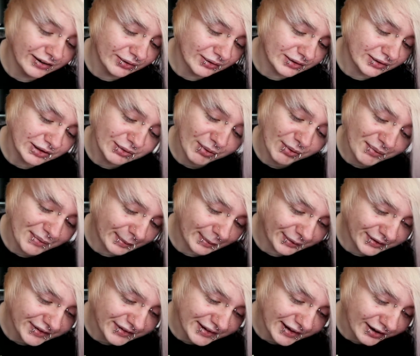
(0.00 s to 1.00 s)
you won't be able
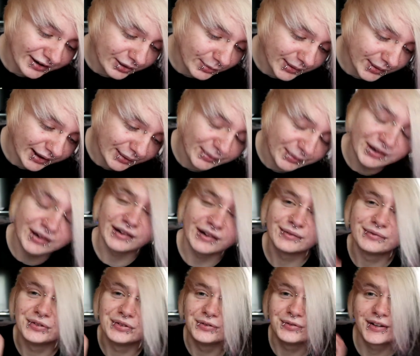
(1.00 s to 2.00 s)
to tell, but I'm wearing a
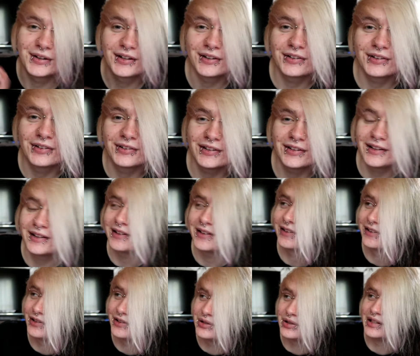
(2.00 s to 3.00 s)
Foo Fighters hoodie, and I
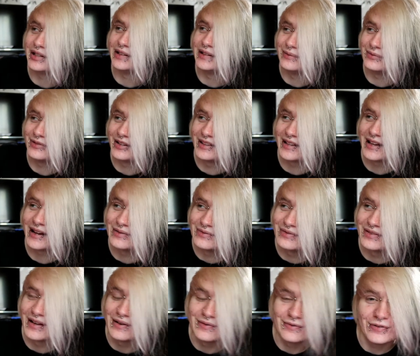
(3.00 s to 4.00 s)
literally lived in that
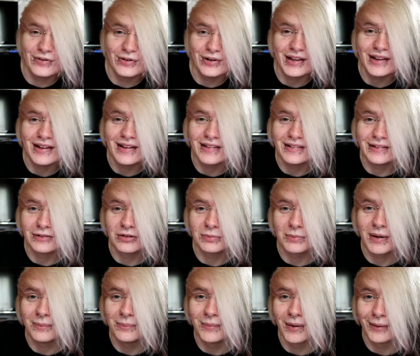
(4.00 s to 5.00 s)
for like 4 years. It was
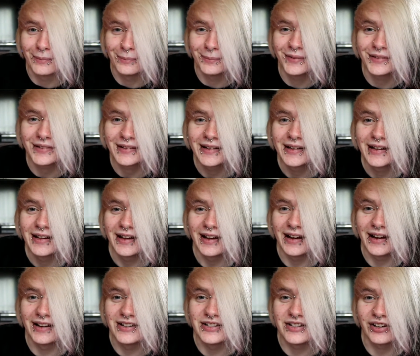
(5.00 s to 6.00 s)
my mum's.
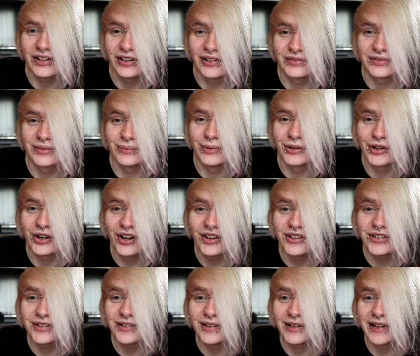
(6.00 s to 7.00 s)
She got it from the
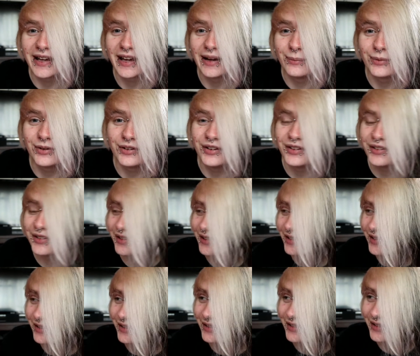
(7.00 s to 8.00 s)
concert that came to New
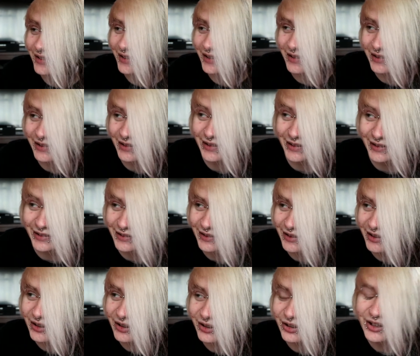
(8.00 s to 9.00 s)
Zealand years
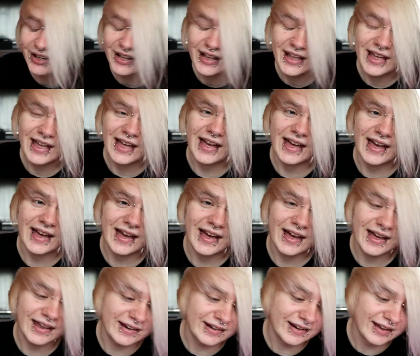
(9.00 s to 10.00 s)
ago,
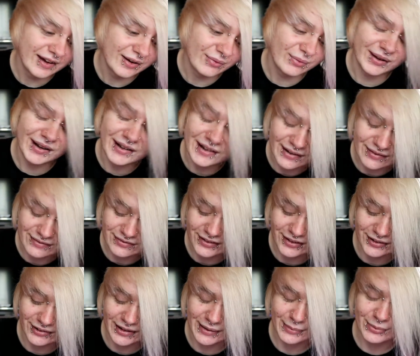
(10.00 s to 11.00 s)
and when it didn't fit
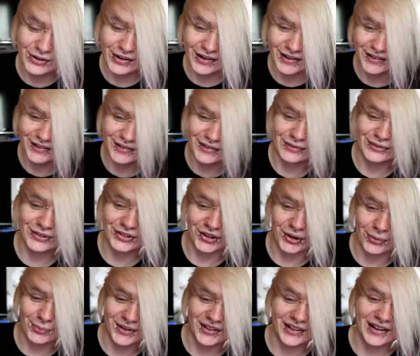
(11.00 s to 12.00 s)
her anymore, I just sort of
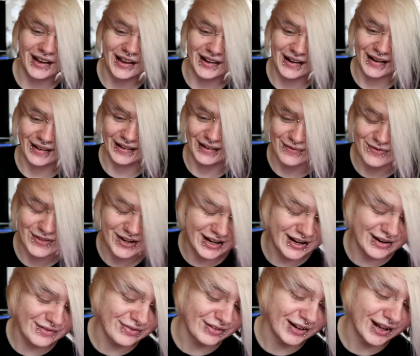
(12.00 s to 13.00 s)
adopted it, and I lived in
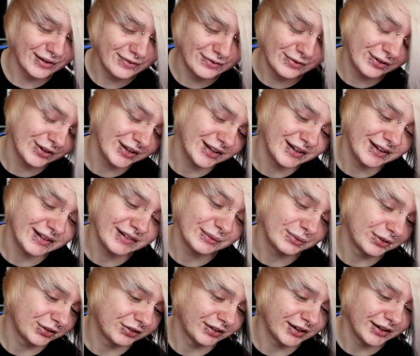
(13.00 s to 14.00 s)
it for like 4 years. It
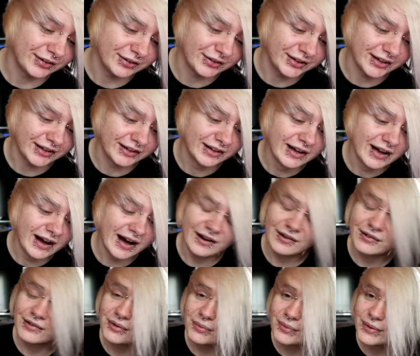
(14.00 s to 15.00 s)
was a great hoodie. I
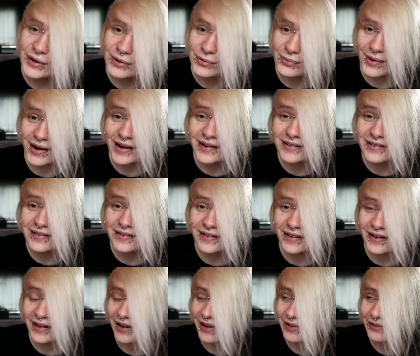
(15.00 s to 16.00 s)
don't know where it went.
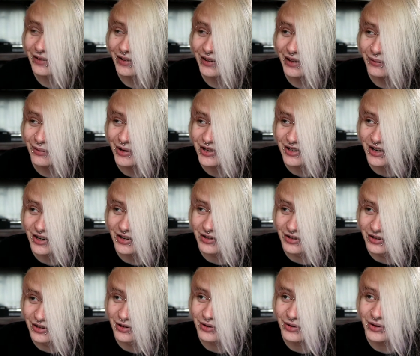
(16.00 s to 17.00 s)
I really wish I
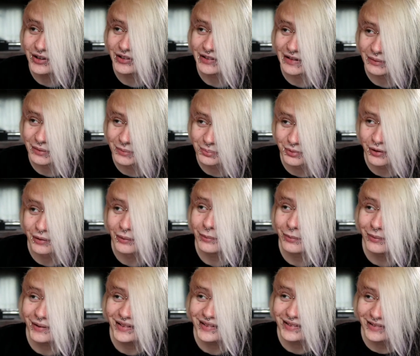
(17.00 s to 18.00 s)
knew, because it would
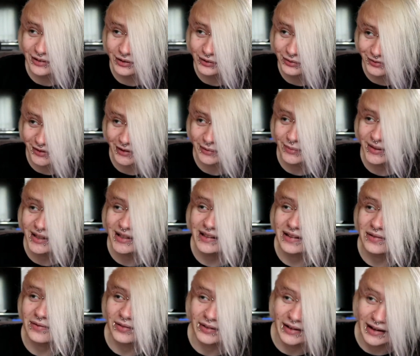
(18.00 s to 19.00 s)
probably still fit me,
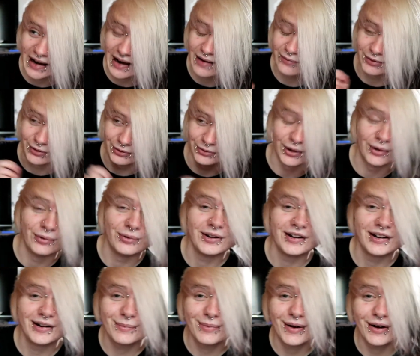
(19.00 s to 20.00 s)
given I haven't grown
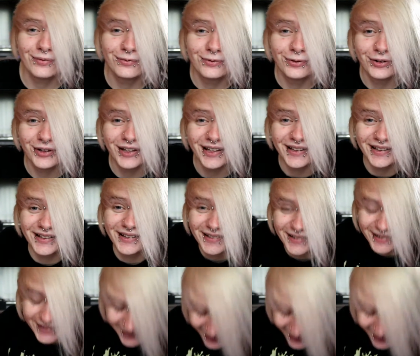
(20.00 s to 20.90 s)
in about 4 years.